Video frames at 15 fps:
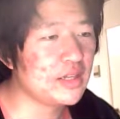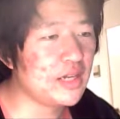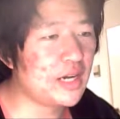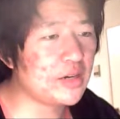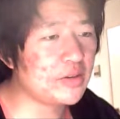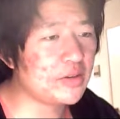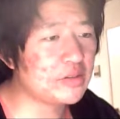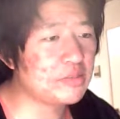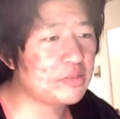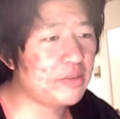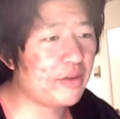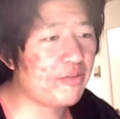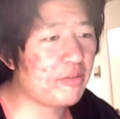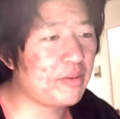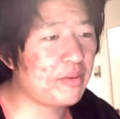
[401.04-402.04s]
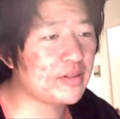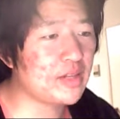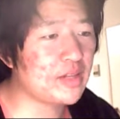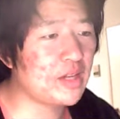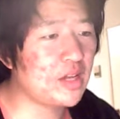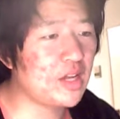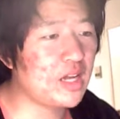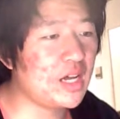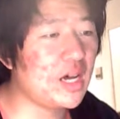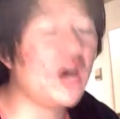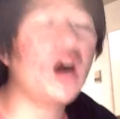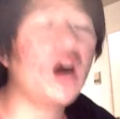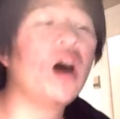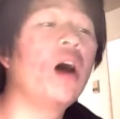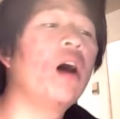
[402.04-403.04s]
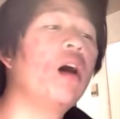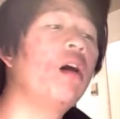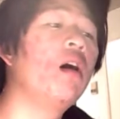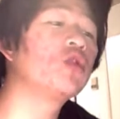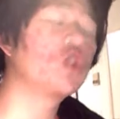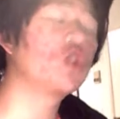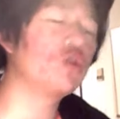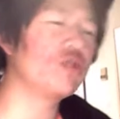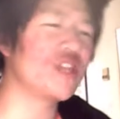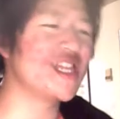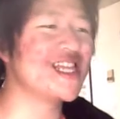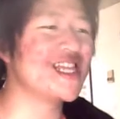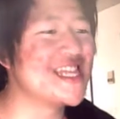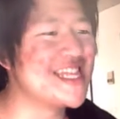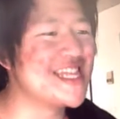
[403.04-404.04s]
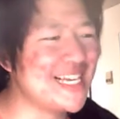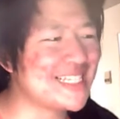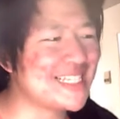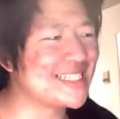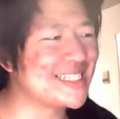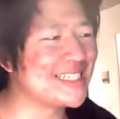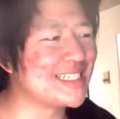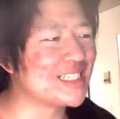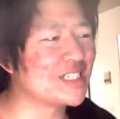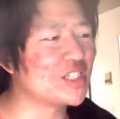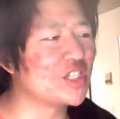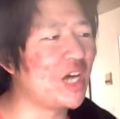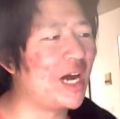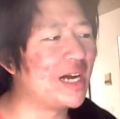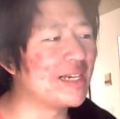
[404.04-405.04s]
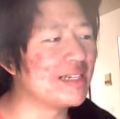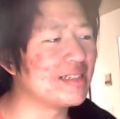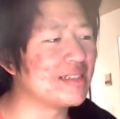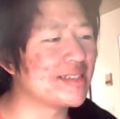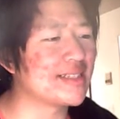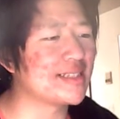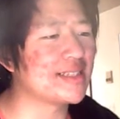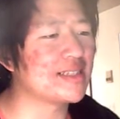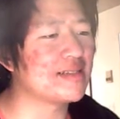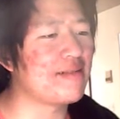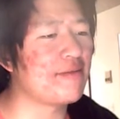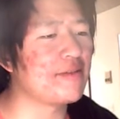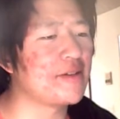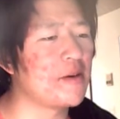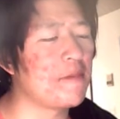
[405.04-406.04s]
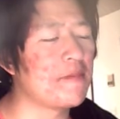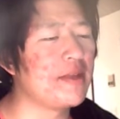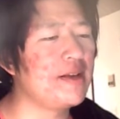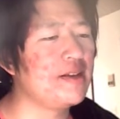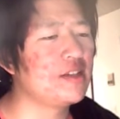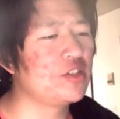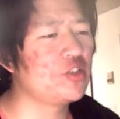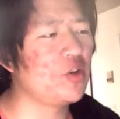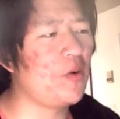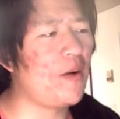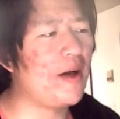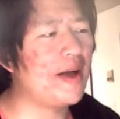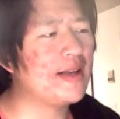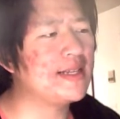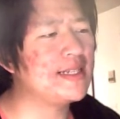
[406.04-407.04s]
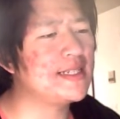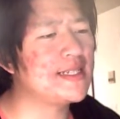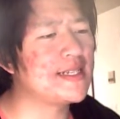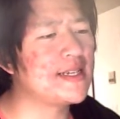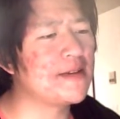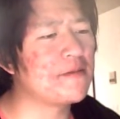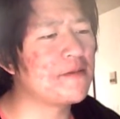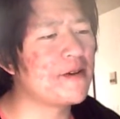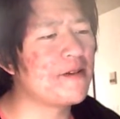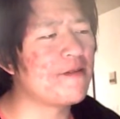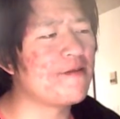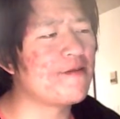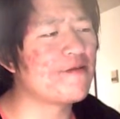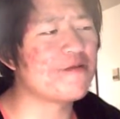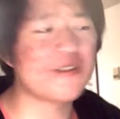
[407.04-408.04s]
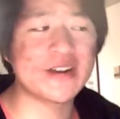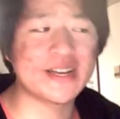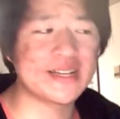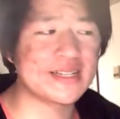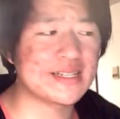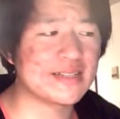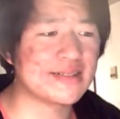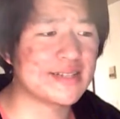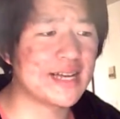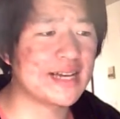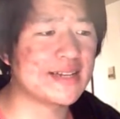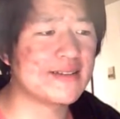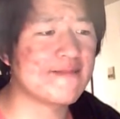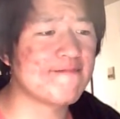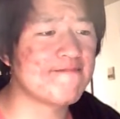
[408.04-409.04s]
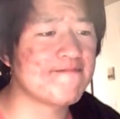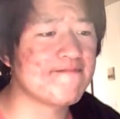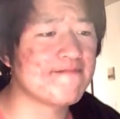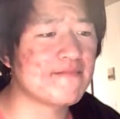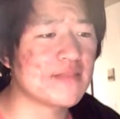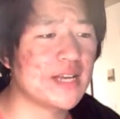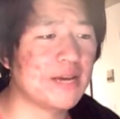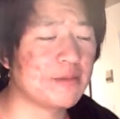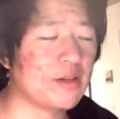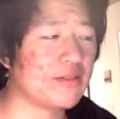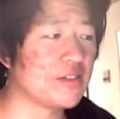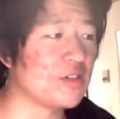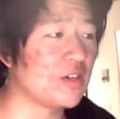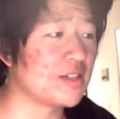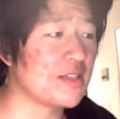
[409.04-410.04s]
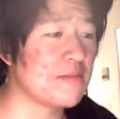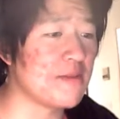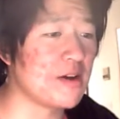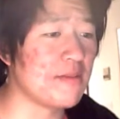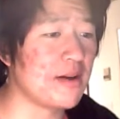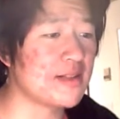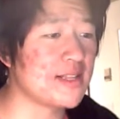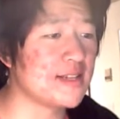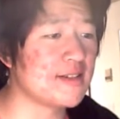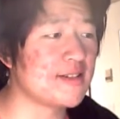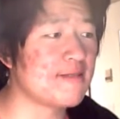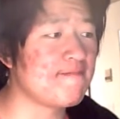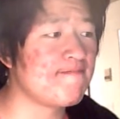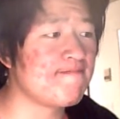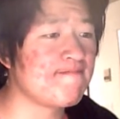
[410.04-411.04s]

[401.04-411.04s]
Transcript: I heard there's a big foot on Oh, so this is Giants. So, so I need to get rid of Frank, is that it? I'm gonna have to talk to the mayor about this.